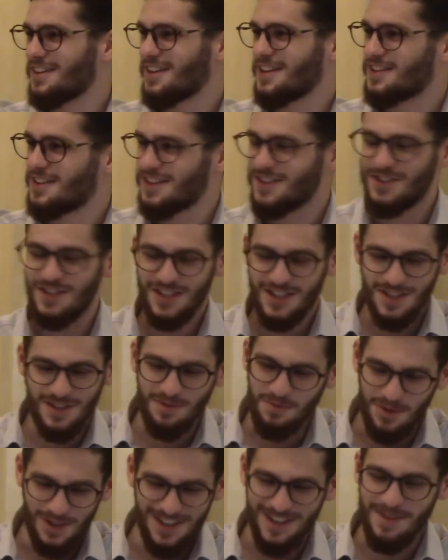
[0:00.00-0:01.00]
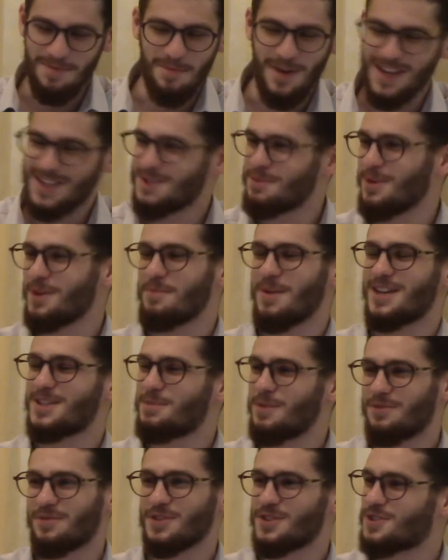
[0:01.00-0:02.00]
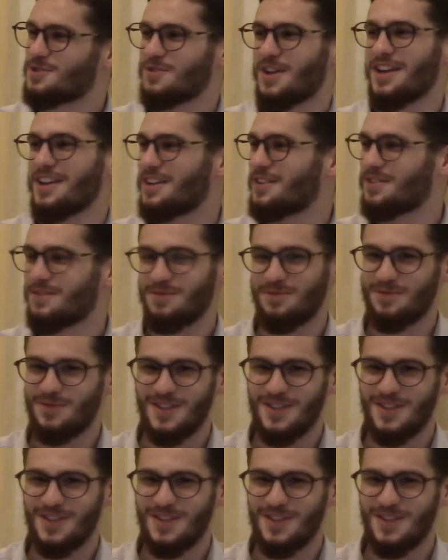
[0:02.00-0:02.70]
It just really makes me frustrated.